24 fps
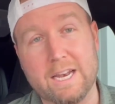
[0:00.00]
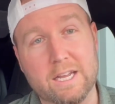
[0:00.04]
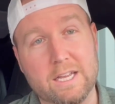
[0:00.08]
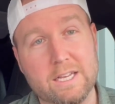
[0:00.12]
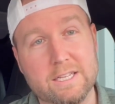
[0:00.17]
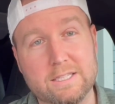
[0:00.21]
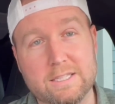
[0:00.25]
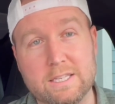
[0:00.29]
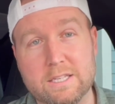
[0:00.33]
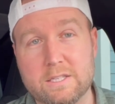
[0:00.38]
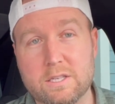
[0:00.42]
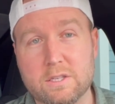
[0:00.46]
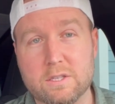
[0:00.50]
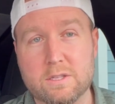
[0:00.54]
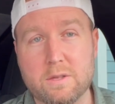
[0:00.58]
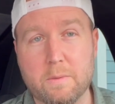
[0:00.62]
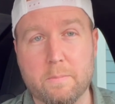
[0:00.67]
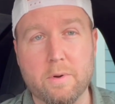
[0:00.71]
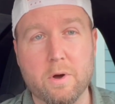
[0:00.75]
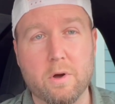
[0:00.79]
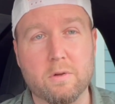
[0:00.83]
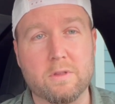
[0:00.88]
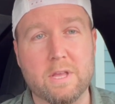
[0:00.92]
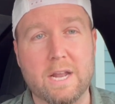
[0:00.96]
because this is the
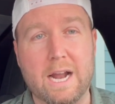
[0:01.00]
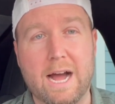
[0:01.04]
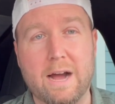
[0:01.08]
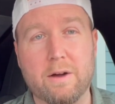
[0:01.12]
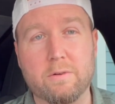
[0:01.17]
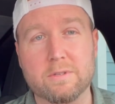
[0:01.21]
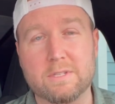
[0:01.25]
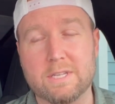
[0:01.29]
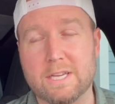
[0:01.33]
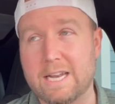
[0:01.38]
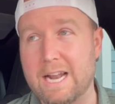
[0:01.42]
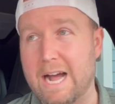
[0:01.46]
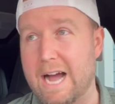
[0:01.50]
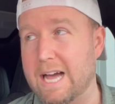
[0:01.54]
boat that I was in.